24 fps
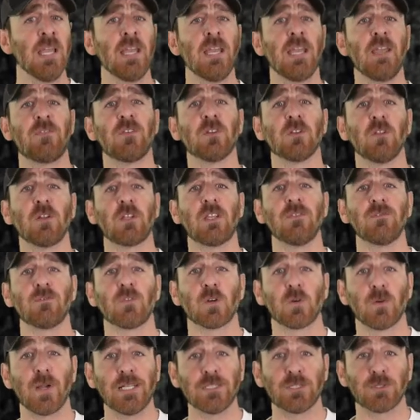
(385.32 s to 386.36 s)
If you're looking
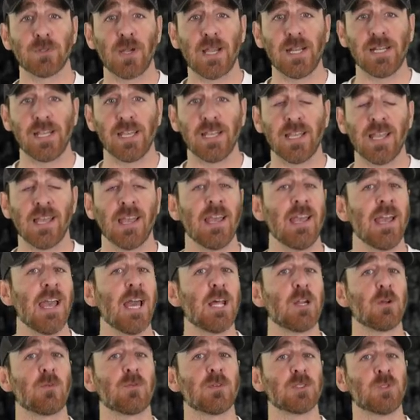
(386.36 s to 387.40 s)
for great training,
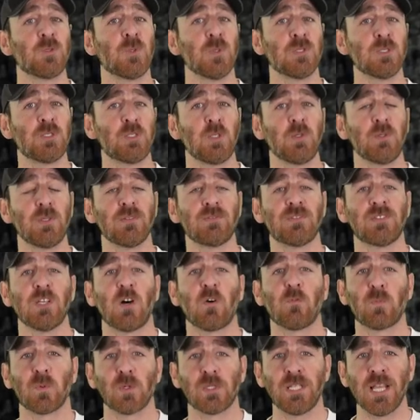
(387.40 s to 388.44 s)
head over to Intuitive
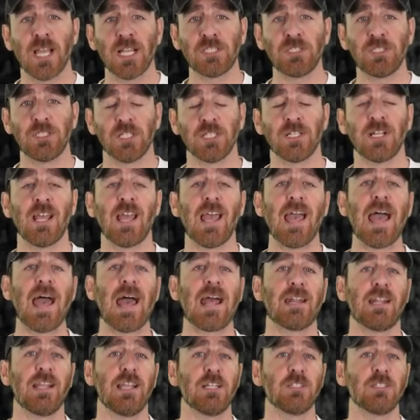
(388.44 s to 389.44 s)
Self Protection at